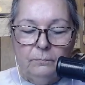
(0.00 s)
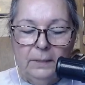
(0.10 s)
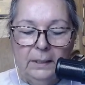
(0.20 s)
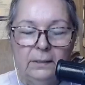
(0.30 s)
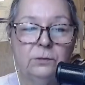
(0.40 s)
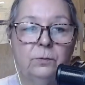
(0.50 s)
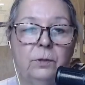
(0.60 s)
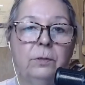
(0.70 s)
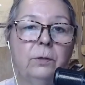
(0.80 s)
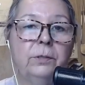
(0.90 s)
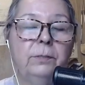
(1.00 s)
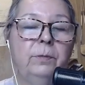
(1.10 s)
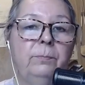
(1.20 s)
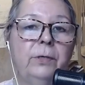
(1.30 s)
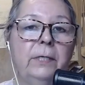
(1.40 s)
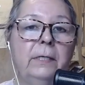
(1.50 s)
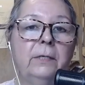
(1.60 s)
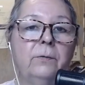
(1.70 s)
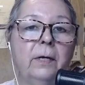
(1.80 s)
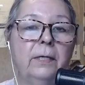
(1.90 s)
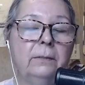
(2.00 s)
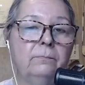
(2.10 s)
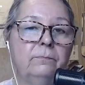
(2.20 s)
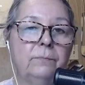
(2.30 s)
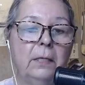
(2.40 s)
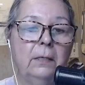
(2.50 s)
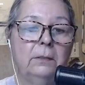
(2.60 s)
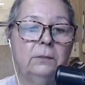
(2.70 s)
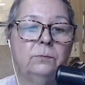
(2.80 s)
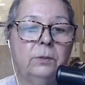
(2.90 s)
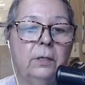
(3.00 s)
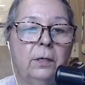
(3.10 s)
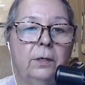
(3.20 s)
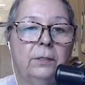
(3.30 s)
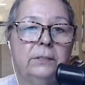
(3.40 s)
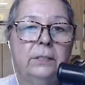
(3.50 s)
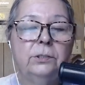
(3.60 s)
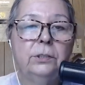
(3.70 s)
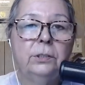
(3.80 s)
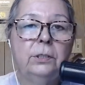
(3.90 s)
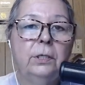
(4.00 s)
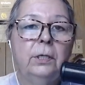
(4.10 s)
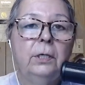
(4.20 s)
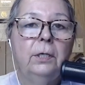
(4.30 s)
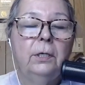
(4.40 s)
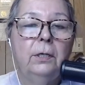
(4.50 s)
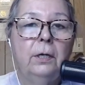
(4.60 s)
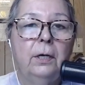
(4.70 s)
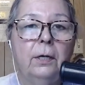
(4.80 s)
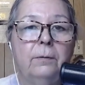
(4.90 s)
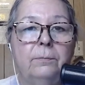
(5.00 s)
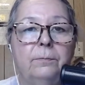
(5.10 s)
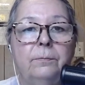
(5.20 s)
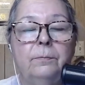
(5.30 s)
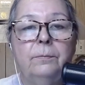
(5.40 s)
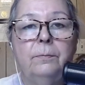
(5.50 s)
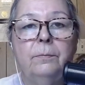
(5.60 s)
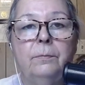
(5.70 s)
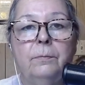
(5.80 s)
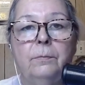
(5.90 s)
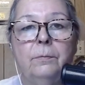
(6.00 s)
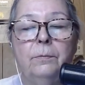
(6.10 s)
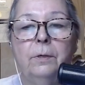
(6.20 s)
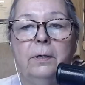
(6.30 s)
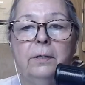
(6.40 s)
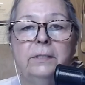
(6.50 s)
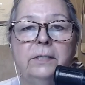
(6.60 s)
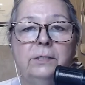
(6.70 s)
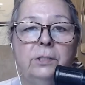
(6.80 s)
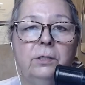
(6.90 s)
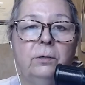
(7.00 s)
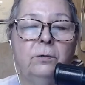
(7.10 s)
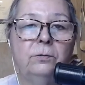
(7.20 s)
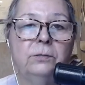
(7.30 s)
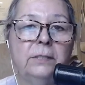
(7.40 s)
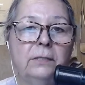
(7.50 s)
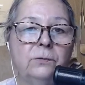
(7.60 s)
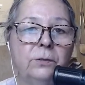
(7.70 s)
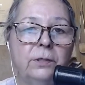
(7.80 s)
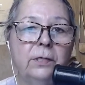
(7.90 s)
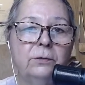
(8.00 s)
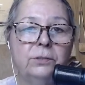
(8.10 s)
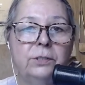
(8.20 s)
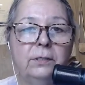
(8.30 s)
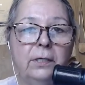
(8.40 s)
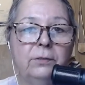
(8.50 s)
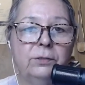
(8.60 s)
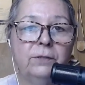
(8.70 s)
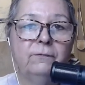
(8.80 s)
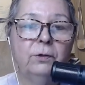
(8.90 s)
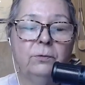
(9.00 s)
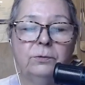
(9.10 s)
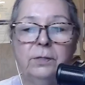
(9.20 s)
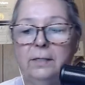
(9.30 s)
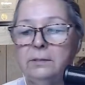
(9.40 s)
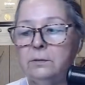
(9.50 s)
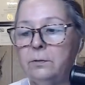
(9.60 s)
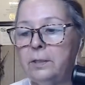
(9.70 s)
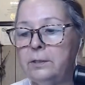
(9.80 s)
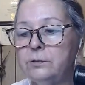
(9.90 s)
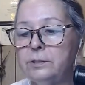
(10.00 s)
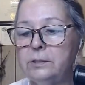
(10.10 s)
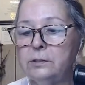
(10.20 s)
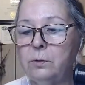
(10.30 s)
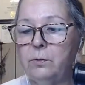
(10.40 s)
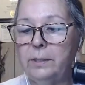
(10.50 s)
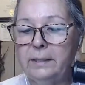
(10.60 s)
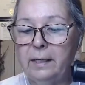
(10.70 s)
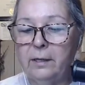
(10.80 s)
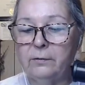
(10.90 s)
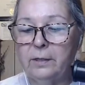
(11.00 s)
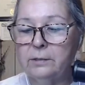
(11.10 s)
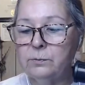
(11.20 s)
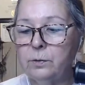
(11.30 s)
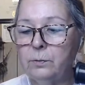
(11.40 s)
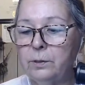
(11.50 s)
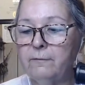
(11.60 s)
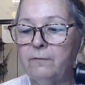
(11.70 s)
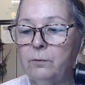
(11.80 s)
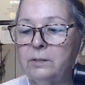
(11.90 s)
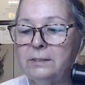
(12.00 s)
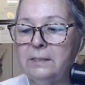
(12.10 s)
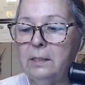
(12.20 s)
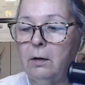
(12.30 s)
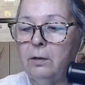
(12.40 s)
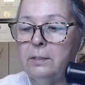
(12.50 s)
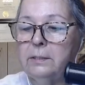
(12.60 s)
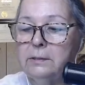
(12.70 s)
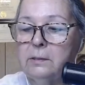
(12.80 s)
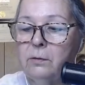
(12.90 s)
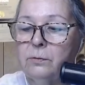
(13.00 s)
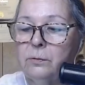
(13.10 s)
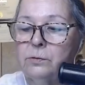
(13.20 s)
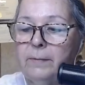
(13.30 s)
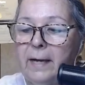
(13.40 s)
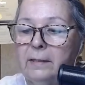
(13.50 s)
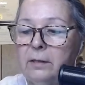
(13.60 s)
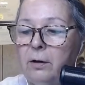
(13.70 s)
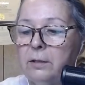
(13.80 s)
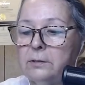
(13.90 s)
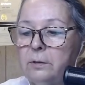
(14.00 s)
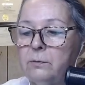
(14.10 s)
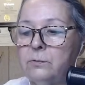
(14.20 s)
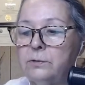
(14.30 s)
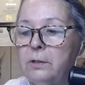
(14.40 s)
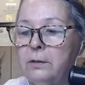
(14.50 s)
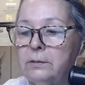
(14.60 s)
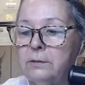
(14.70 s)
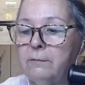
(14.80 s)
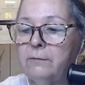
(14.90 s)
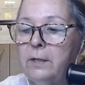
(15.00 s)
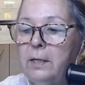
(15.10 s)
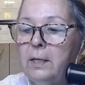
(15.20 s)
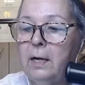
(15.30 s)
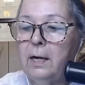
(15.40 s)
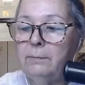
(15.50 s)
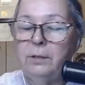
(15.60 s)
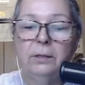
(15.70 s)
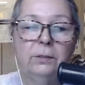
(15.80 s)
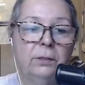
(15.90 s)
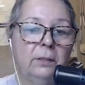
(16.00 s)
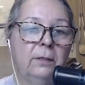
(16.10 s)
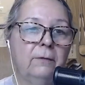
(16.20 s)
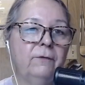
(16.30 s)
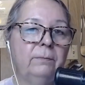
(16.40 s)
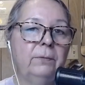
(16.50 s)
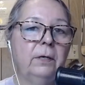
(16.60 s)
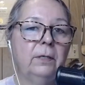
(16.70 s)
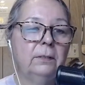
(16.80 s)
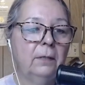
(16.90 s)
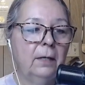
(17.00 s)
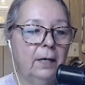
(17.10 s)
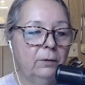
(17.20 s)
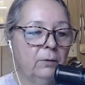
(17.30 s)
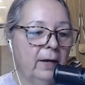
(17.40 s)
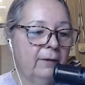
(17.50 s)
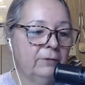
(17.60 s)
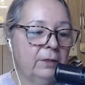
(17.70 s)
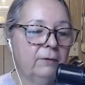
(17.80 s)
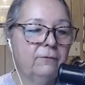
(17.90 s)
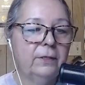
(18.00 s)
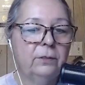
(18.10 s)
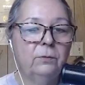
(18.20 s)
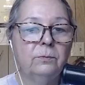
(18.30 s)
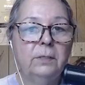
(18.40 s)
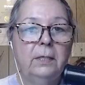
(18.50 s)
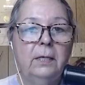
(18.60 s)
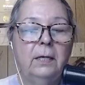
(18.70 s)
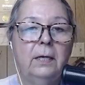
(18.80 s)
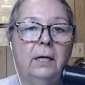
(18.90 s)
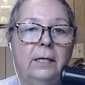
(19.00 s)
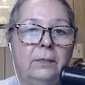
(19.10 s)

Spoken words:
is what we're going to be bringing in, right? This is um, where our attention goes, that's where the energy flows, right? So the energy is going there. That's what we're focusing on, is all those bad thoughts, all those thoughts of I'm not good enough, I don't have enough, I don't I